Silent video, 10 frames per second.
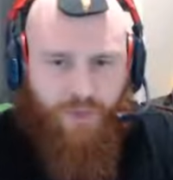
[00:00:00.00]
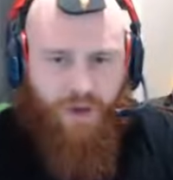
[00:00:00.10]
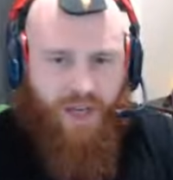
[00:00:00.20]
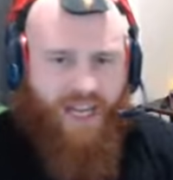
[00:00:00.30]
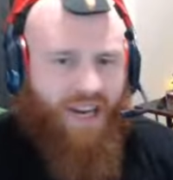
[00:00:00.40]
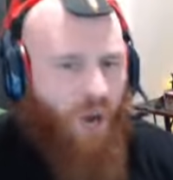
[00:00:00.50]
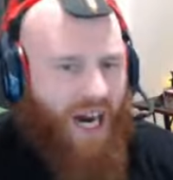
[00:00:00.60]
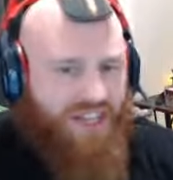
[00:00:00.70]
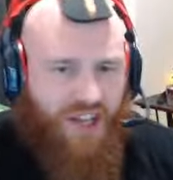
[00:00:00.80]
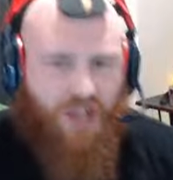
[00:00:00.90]
He didn't
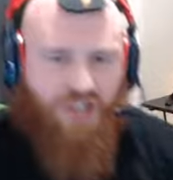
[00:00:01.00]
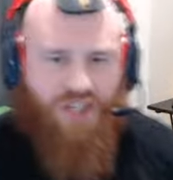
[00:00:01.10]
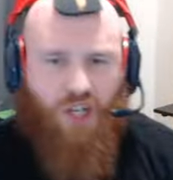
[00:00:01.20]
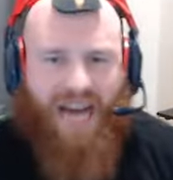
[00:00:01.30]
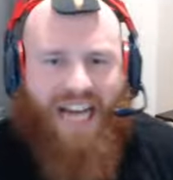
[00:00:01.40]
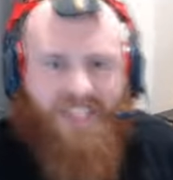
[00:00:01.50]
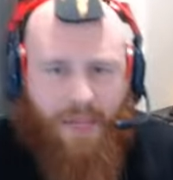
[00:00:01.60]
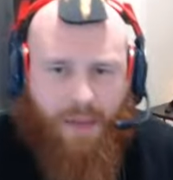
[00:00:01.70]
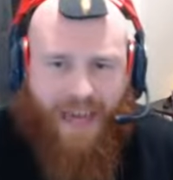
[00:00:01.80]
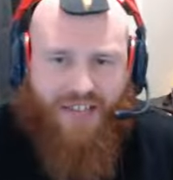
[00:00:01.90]
watch the YouTube. Nice
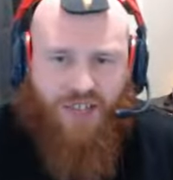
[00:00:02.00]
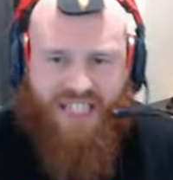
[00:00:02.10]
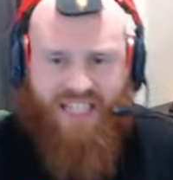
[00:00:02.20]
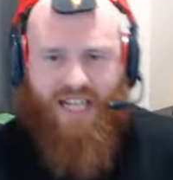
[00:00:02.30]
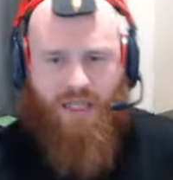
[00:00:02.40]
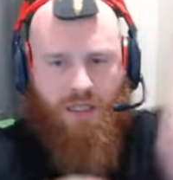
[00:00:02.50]
CV by Deucington.